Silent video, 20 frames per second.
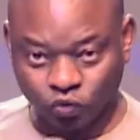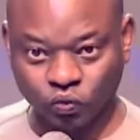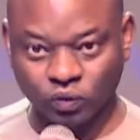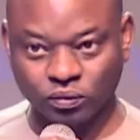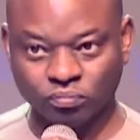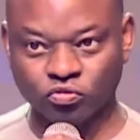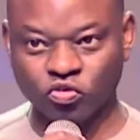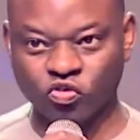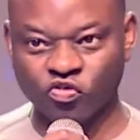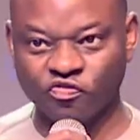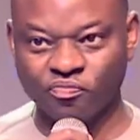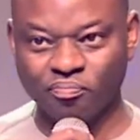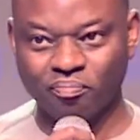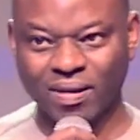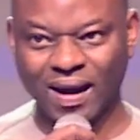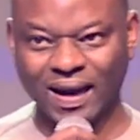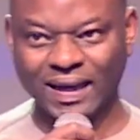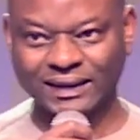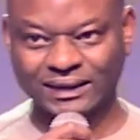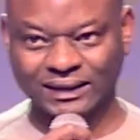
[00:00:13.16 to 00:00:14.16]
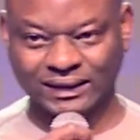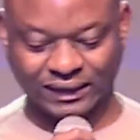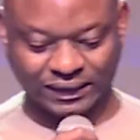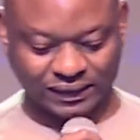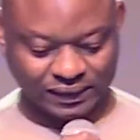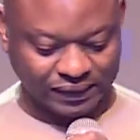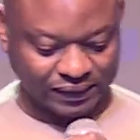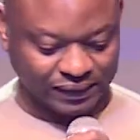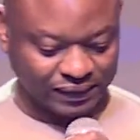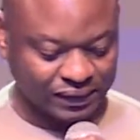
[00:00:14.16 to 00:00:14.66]
will move
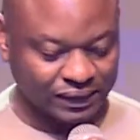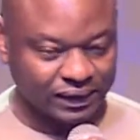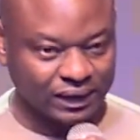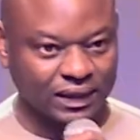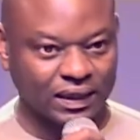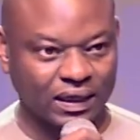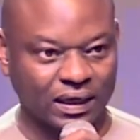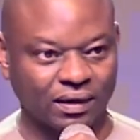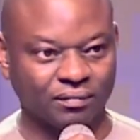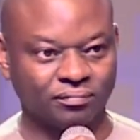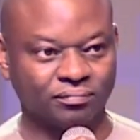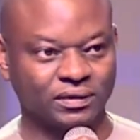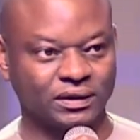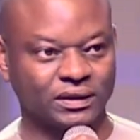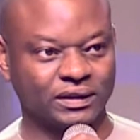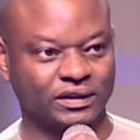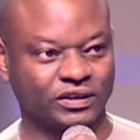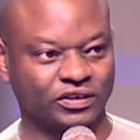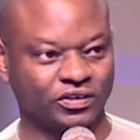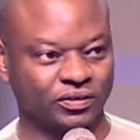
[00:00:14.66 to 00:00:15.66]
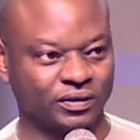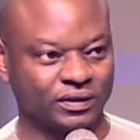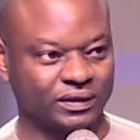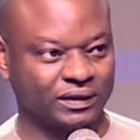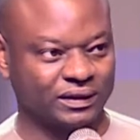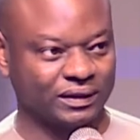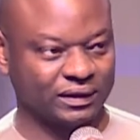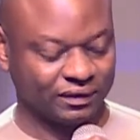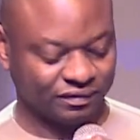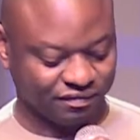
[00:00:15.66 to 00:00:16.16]
mightily in our midst during
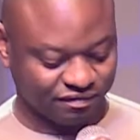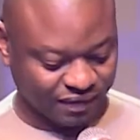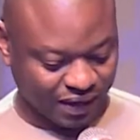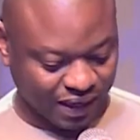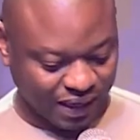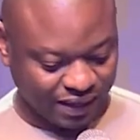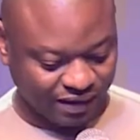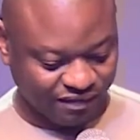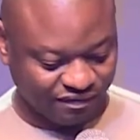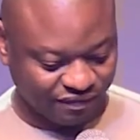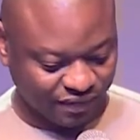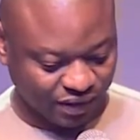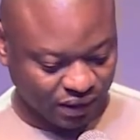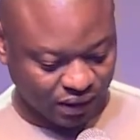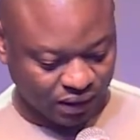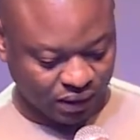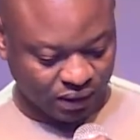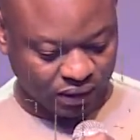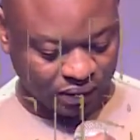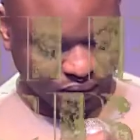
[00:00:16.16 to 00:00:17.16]
the revival